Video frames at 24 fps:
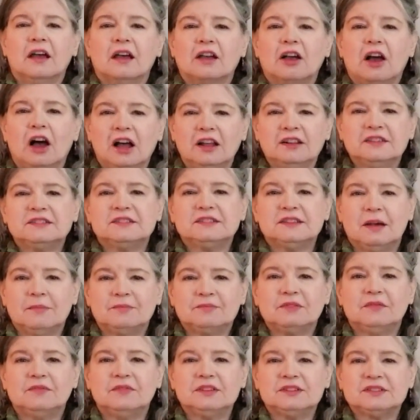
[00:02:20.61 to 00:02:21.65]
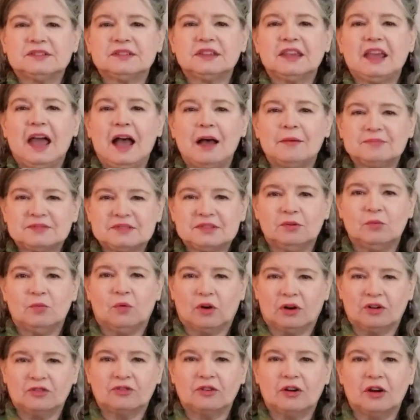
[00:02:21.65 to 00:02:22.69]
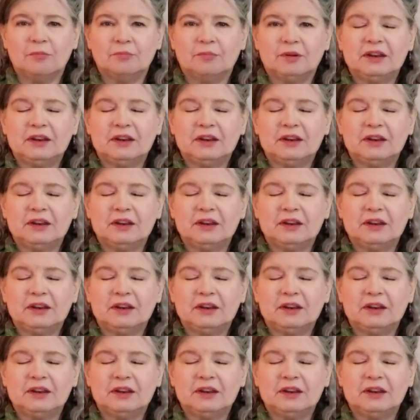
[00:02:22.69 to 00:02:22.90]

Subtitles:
concept of this capsule wardrobe.